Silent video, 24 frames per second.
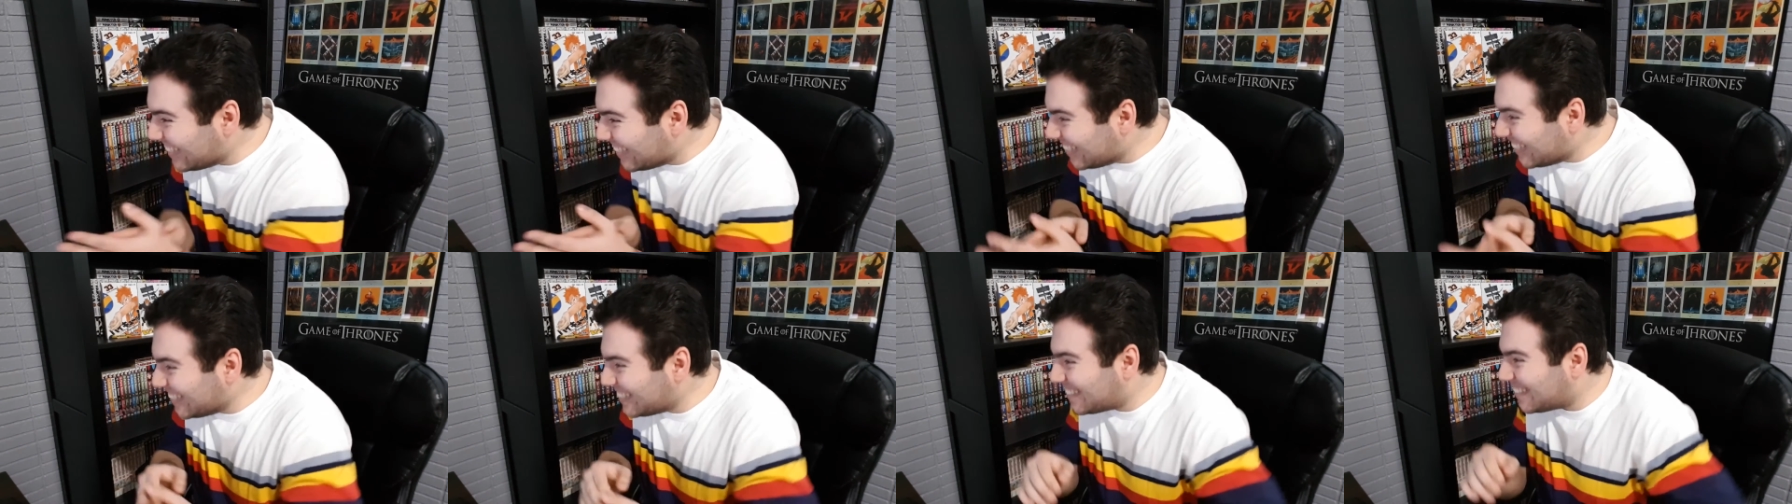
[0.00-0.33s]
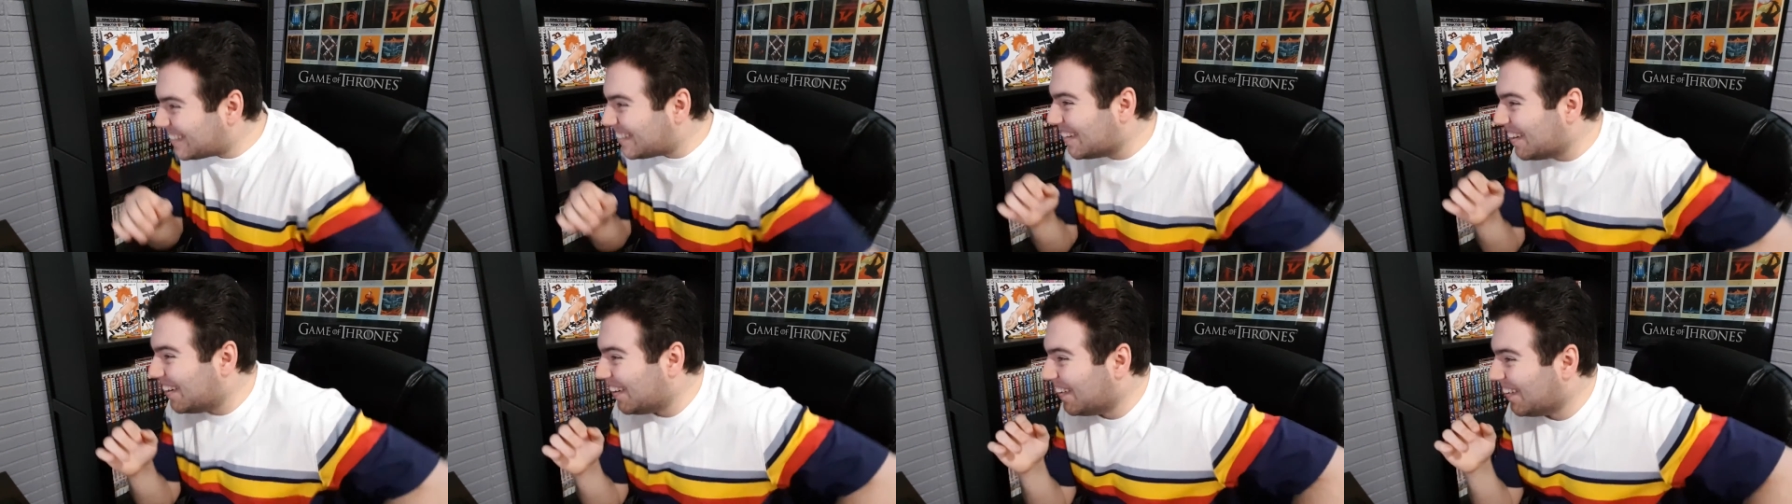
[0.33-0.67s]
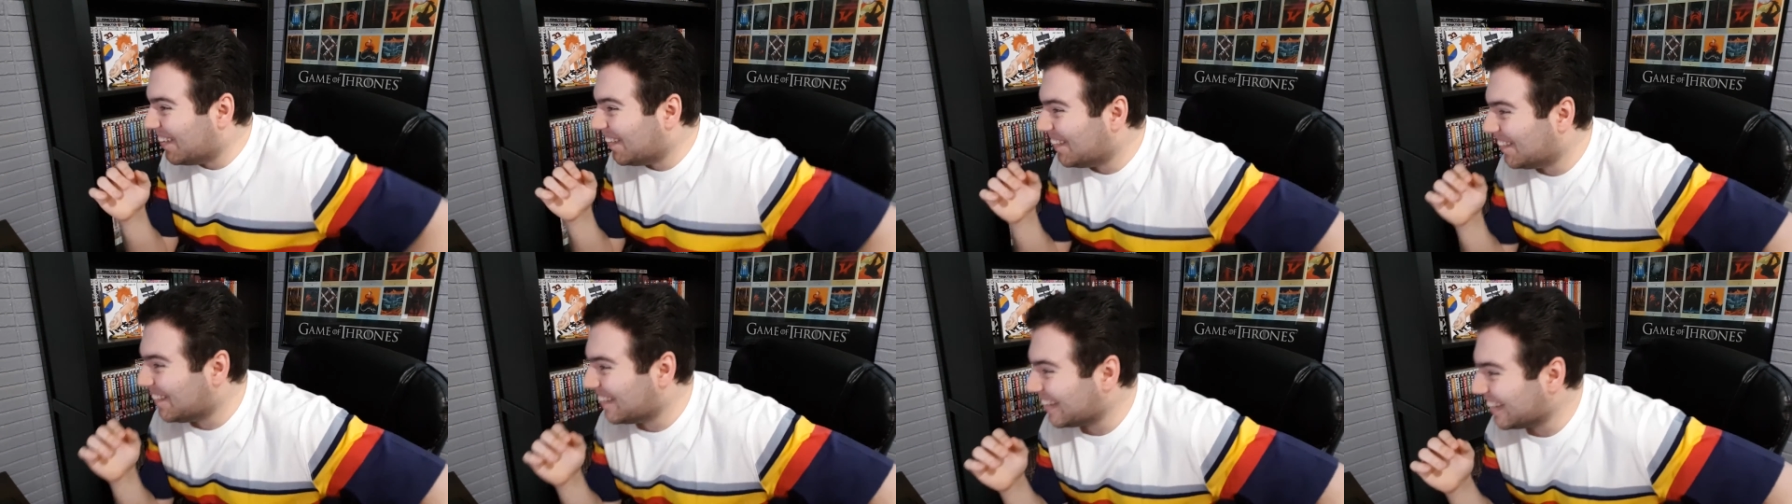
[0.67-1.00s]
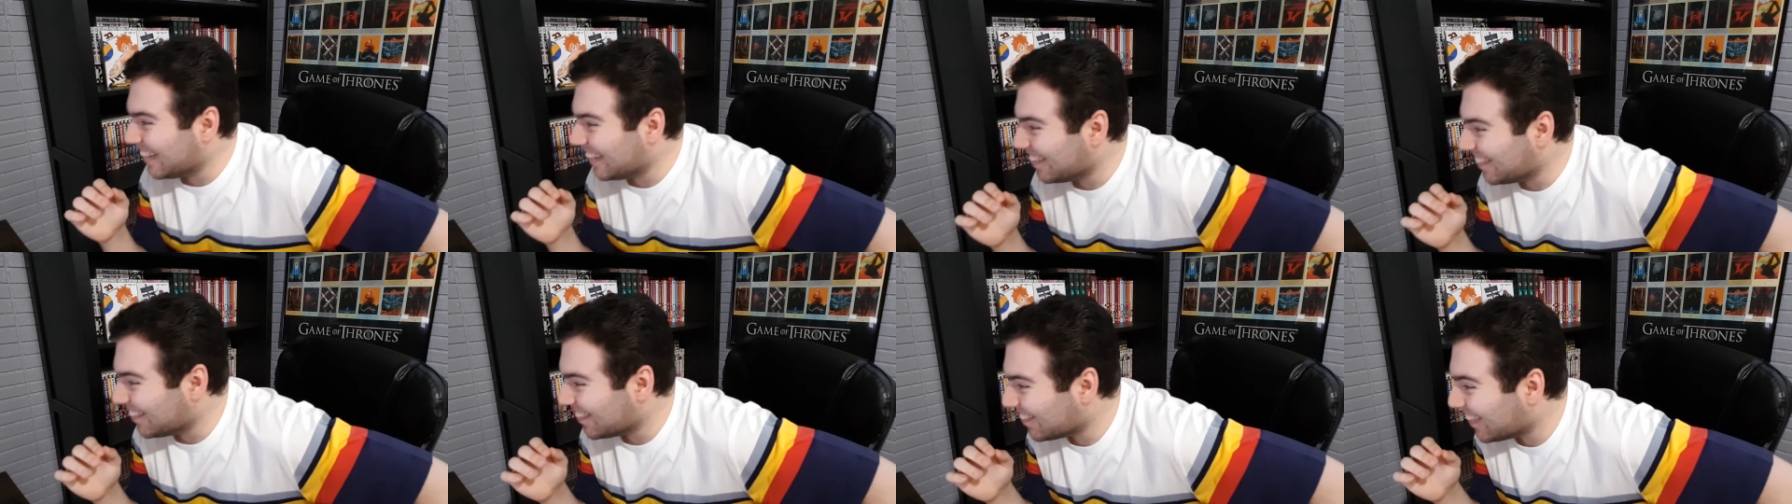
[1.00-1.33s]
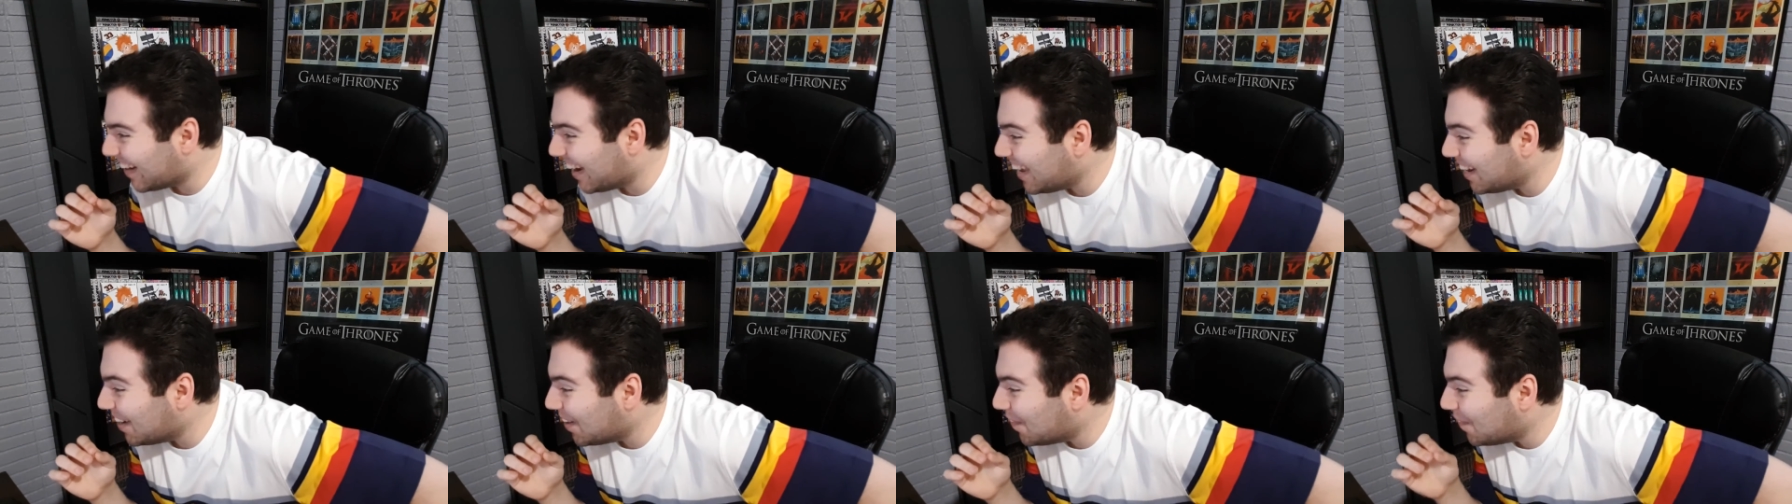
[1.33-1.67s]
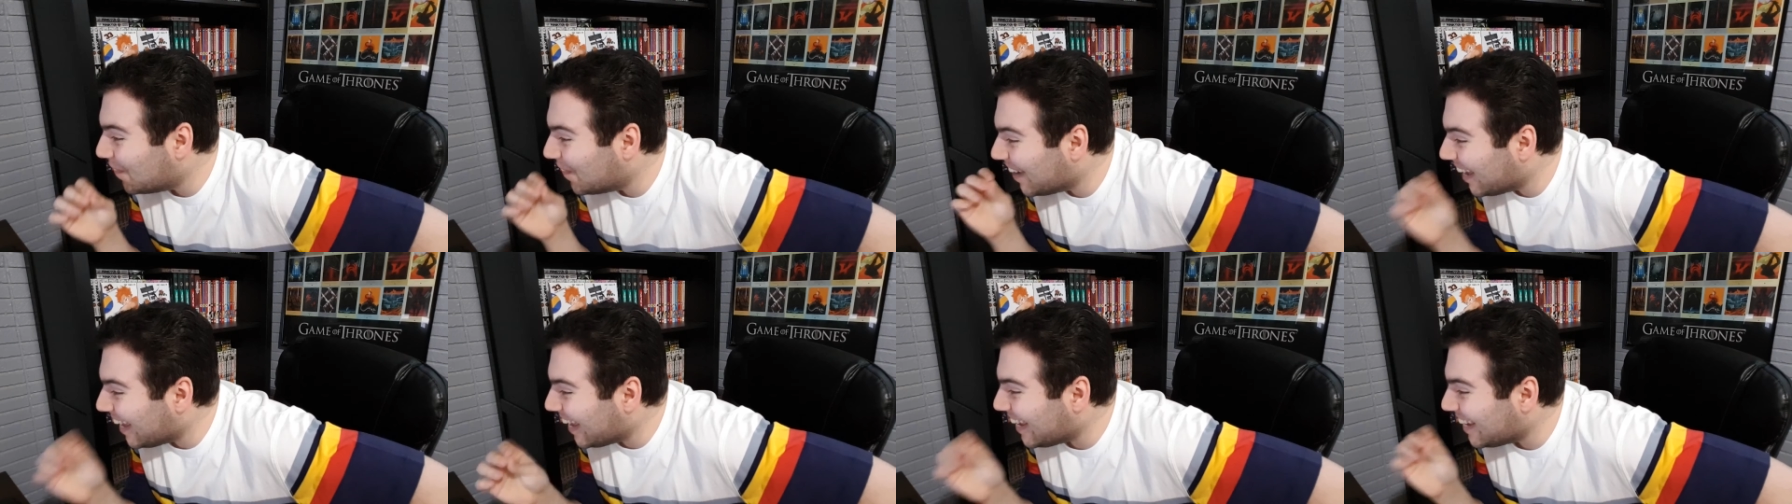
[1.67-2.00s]
Let's go! Right
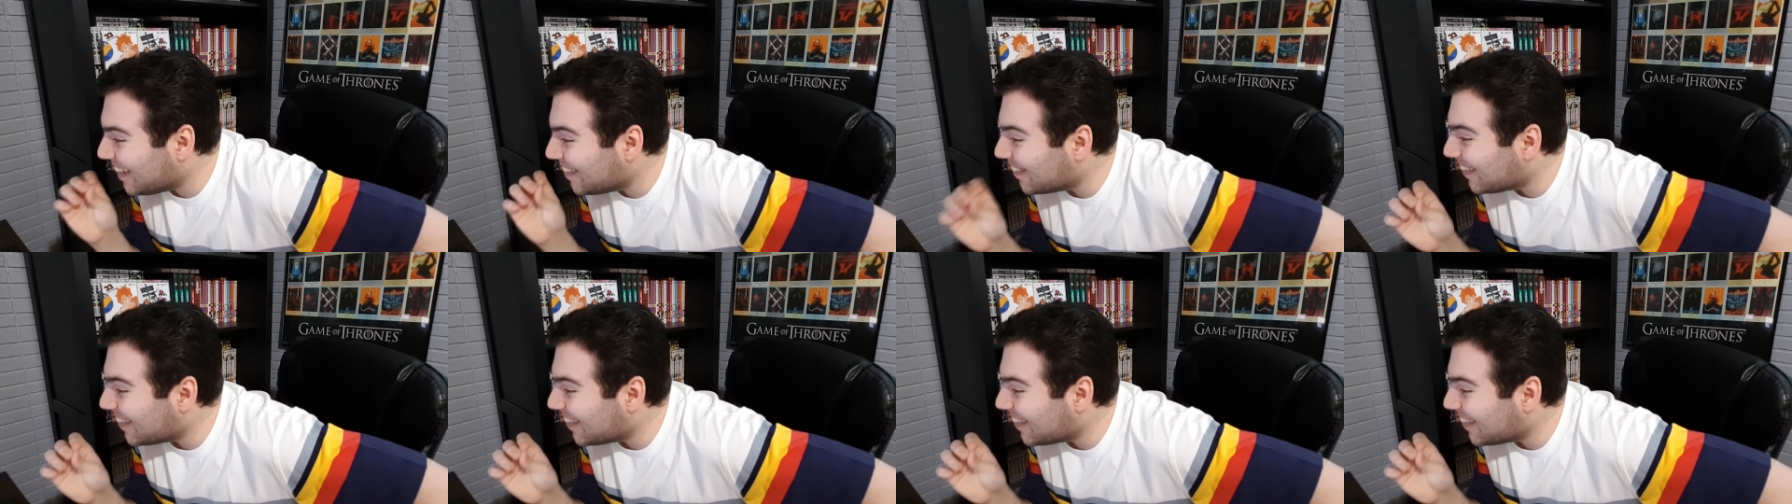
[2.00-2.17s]
away,